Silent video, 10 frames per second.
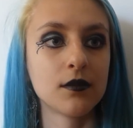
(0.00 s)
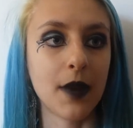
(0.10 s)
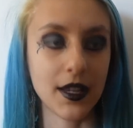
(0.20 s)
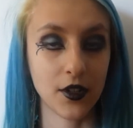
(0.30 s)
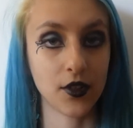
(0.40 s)

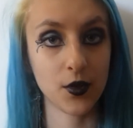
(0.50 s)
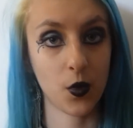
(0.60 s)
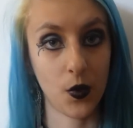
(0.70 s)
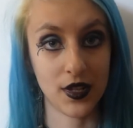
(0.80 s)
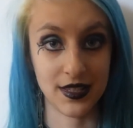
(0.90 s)
might not
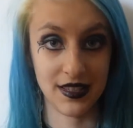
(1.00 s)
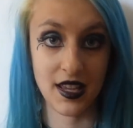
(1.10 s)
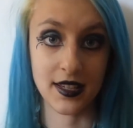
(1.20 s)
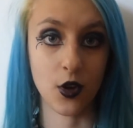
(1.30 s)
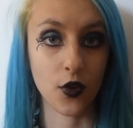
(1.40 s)
always
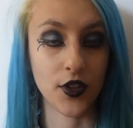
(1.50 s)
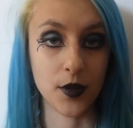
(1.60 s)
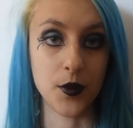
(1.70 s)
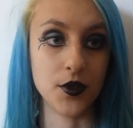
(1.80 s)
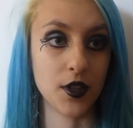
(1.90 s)
like
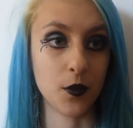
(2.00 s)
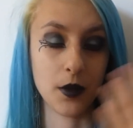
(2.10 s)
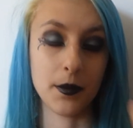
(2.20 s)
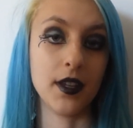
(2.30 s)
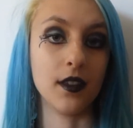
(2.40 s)
gothic music
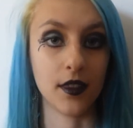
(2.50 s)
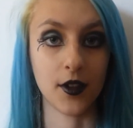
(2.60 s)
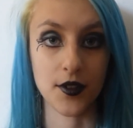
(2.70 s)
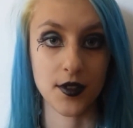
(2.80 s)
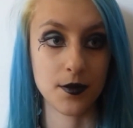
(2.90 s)
while being in the
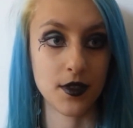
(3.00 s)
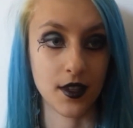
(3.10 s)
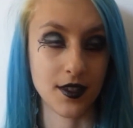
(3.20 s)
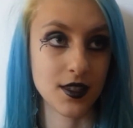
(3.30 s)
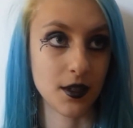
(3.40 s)

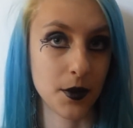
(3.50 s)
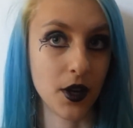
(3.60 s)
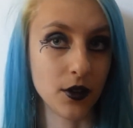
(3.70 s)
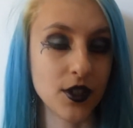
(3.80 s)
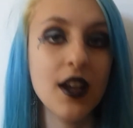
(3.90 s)
gothic
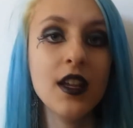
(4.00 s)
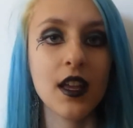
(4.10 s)
subculture.